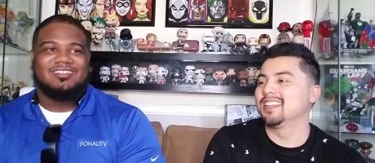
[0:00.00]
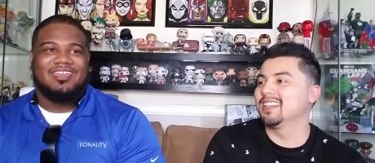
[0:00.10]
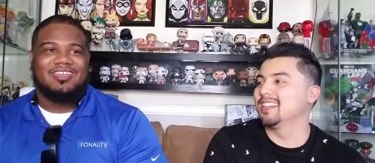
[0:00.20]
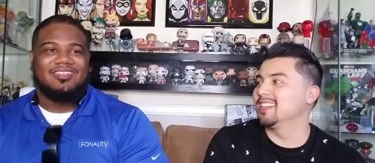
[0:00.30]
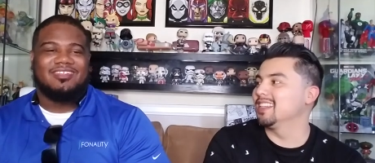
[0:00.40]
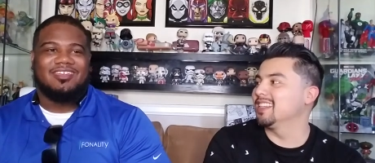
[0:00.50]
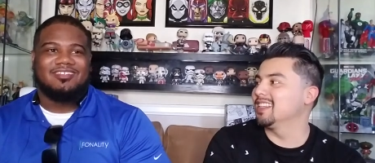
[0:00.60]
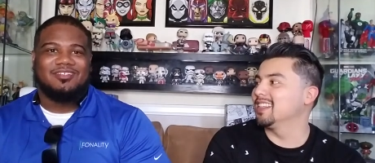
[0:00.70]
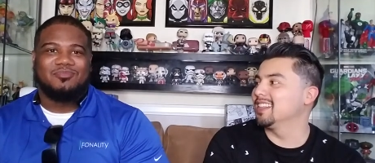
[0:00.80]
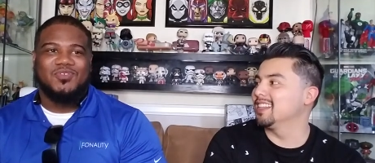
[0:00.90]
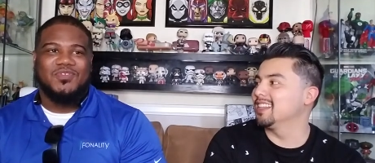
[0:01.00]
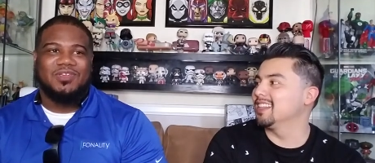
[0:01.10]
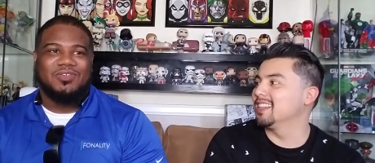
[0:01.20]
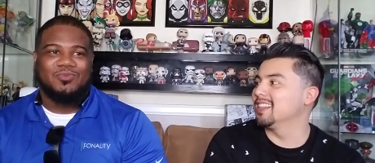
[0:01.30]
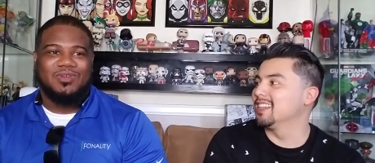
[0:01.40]
Speaker 1: they they did a
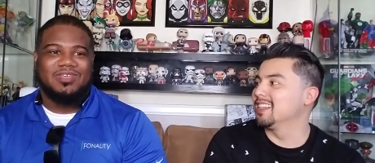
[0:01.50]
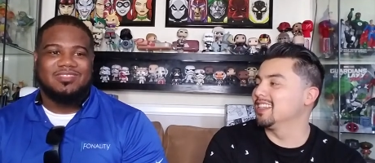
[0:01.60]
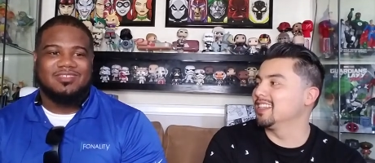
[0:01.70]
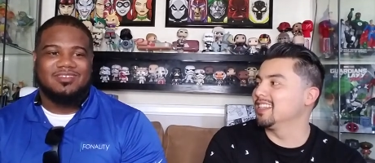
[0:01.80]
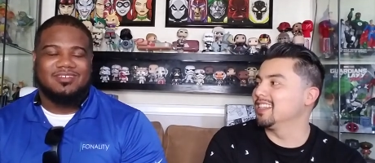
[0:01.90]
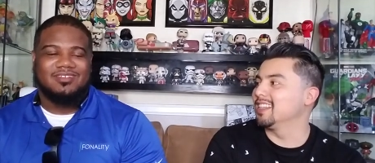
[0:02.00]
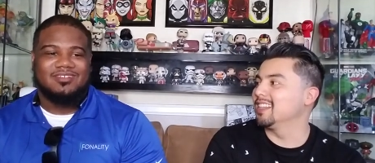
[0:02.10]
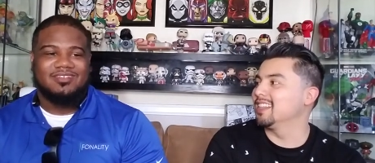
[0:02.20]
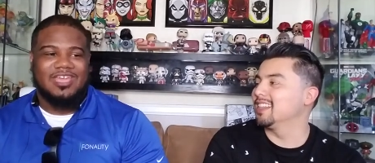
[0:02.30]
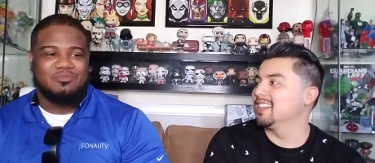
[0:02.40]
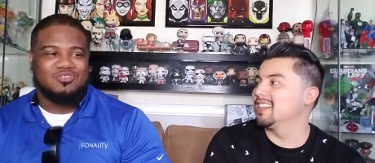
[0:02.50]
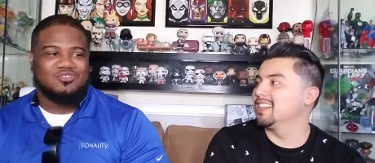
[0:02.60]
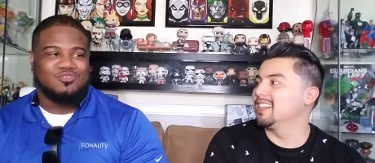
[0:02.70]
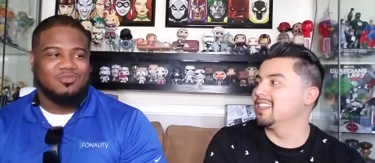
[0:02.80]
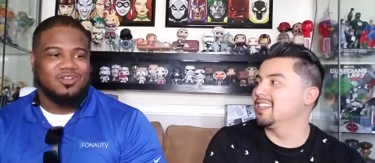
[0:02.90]
movie with uh, Amy
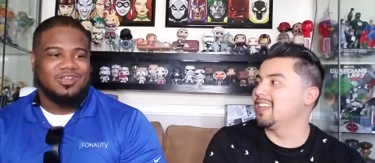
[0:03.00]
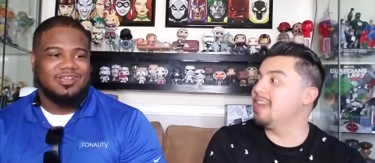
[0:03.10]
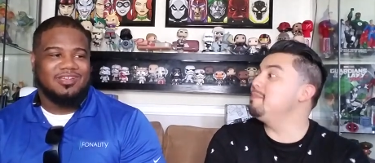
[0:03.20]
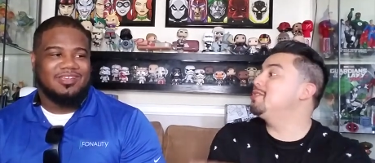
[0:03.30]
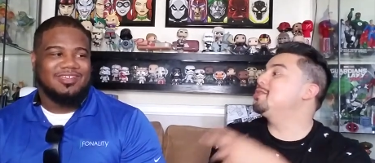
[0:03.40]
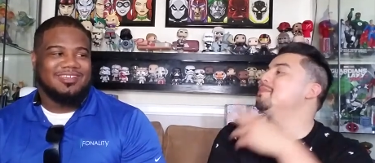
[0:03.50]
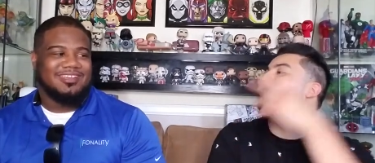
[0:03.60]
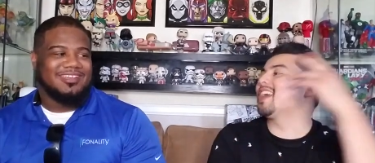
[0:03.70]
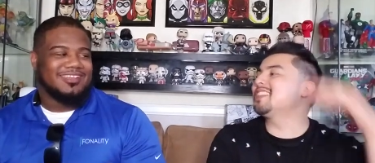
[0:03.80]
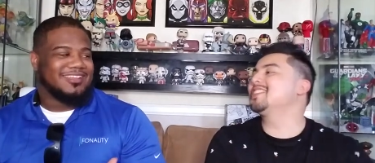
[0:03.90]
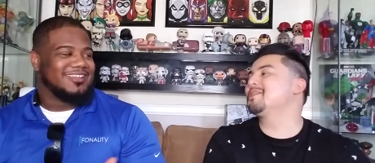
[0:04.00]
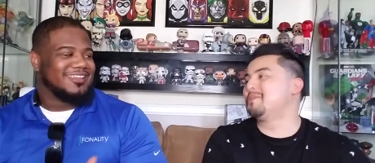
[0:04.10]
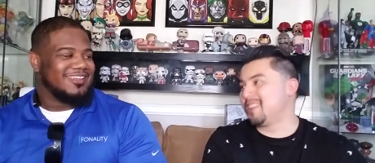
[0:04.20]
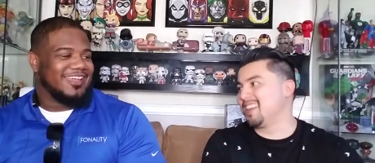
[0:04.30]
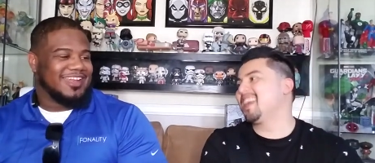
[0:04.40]
Schumer. Amy Schumer, that's the
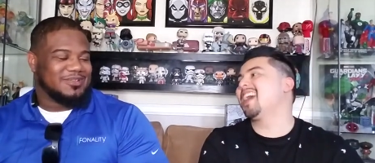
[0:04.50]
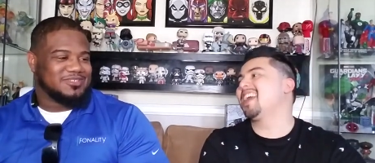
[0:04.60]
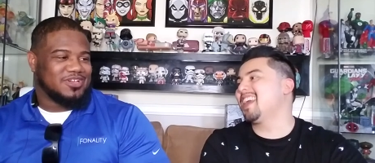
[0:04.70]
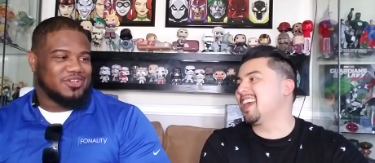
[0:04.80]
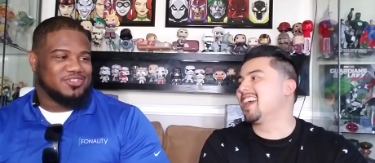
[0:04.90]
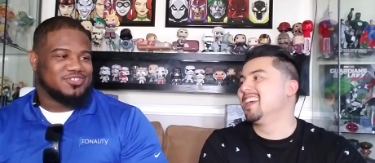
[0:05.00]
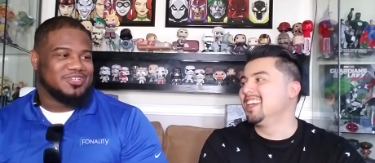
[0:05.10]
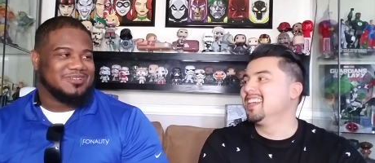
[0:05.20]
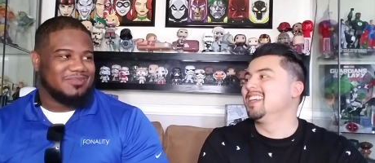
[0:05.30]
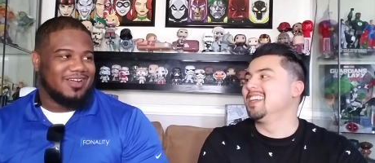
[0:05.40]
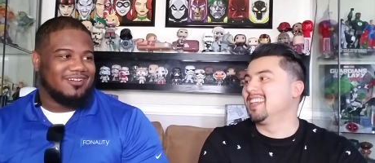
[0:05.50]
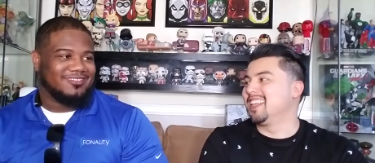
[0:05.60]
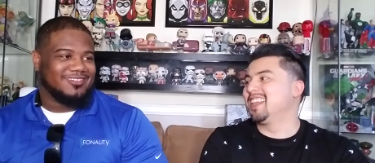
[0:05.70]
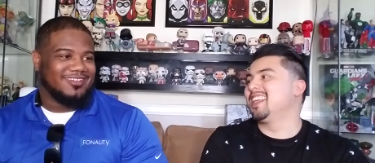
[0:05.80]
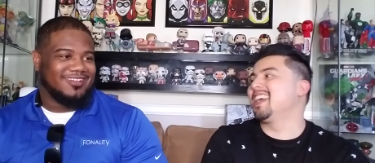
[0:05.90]
one. And yeah, he was yeah, talking yeah. shit about
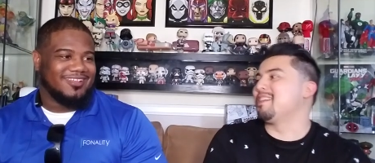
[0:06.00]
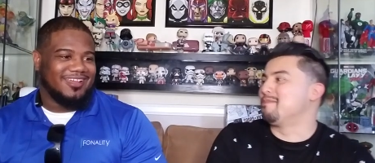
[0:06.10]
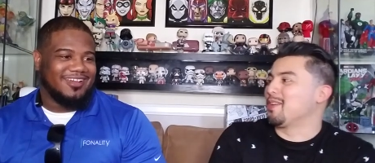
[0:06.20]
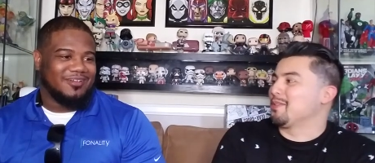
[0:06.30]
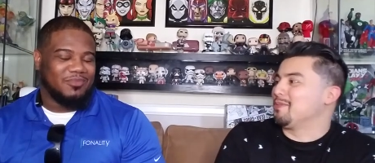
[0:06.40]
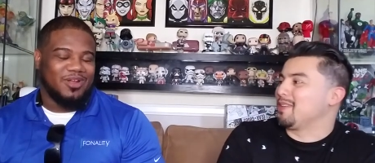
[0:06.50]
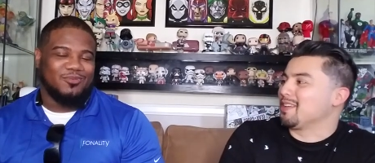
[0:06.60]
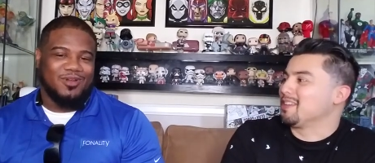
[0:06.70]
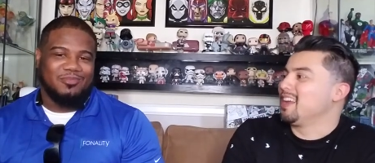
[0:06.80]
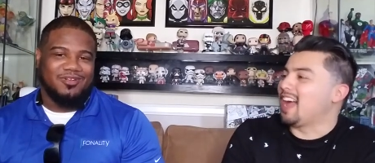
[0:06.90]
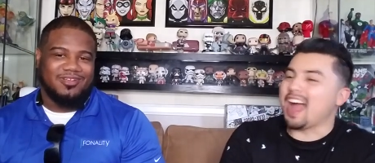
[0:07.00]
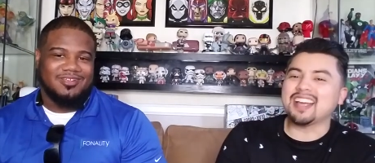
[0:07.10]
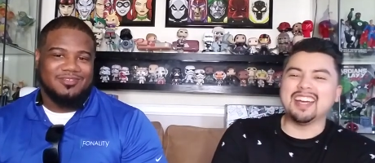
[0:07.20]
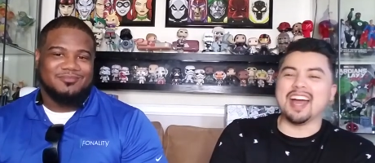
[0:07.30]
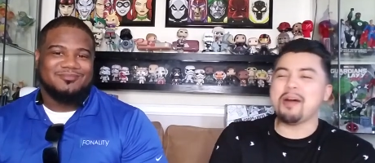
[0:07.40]
Speaker 2: yeah, Mark, uh, Mark Wahlberg. I
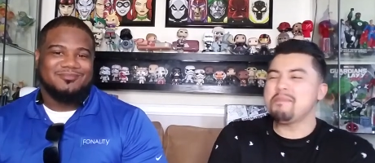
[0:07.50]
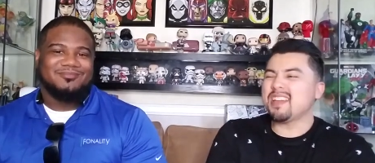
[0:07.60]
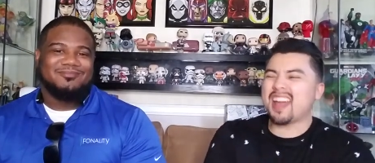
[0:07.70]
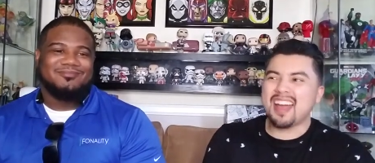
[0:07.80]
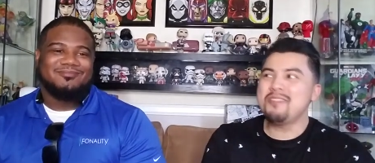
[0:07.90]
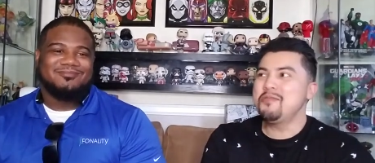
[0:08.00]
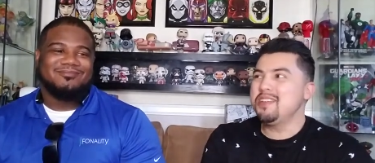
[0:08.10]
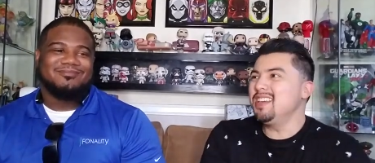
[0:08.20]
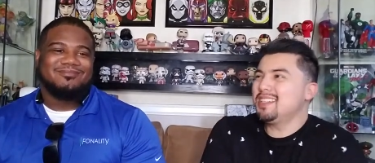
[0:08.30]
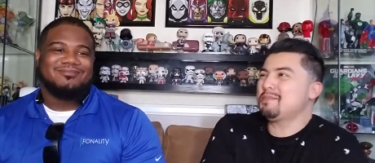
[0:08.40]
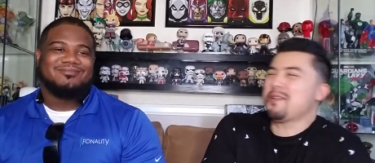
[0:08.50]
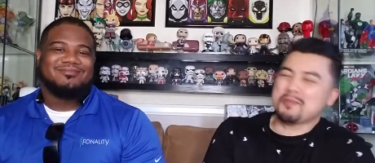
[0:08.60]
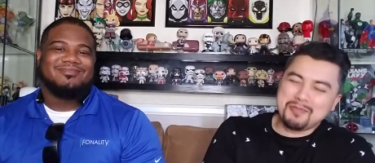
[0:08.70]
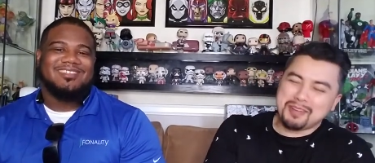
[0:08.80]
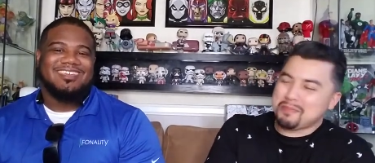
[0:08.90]
could, I'm the guy who eats Mark
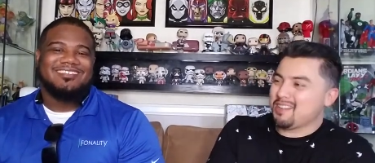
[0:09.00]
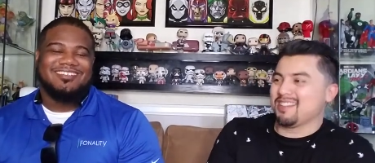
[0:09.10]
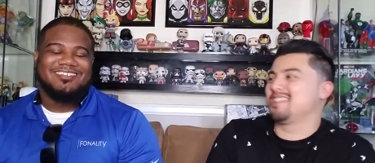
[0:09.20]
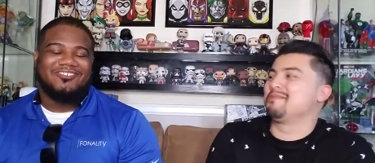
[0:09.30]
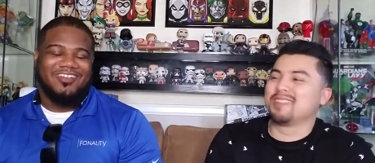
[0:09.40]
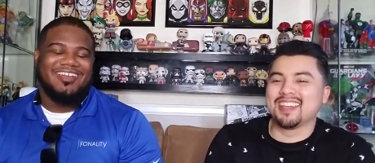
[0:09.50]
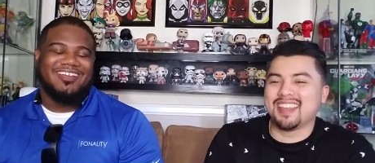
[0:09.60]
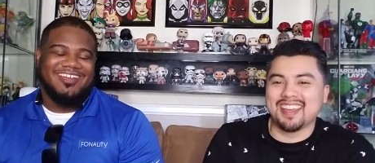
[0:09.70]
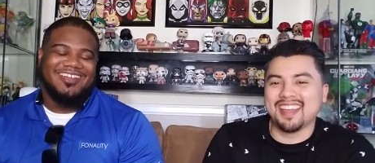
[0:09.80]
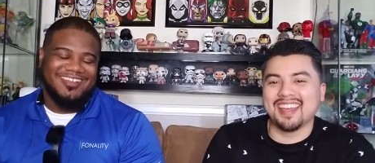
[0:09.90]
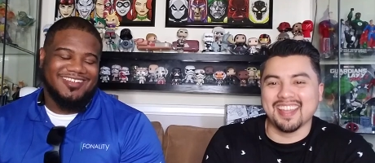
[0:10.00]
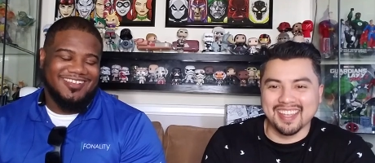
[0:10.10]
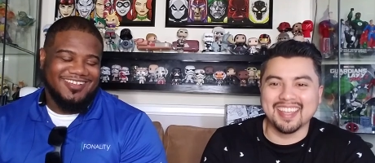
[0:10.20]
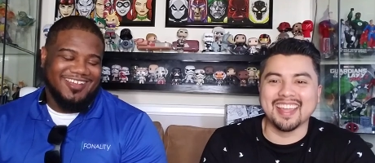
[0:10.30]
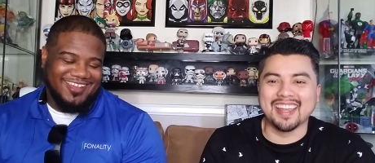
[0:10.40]
Wahlberg or something right. like that. Yeah,
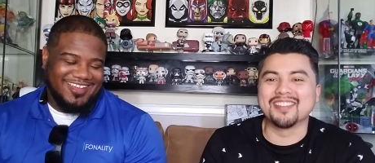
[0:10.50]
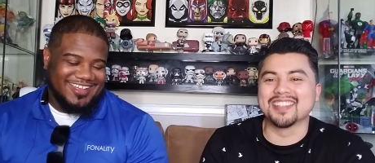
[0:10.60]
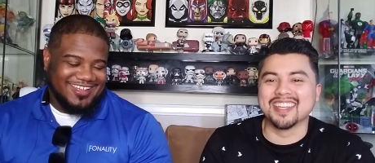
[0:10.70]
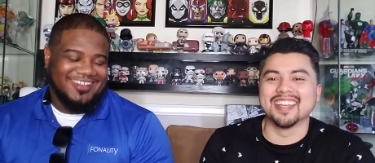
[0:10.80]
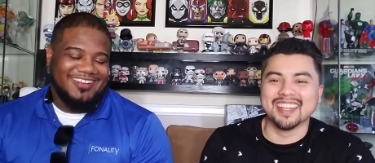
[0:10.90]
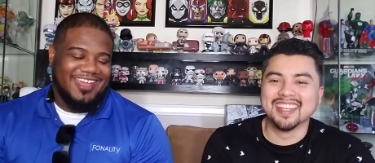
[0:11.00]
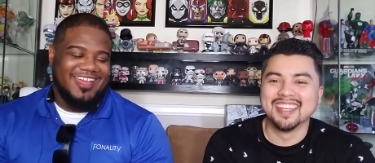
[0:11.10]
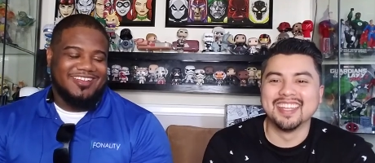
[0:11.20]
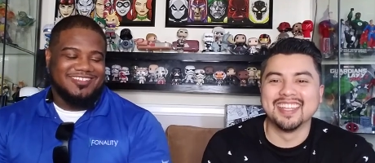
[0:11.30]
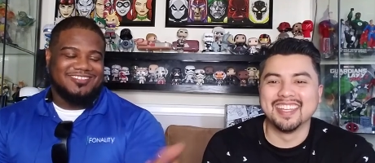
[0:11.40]
yeah, that was good.
Speaker 1: Now he's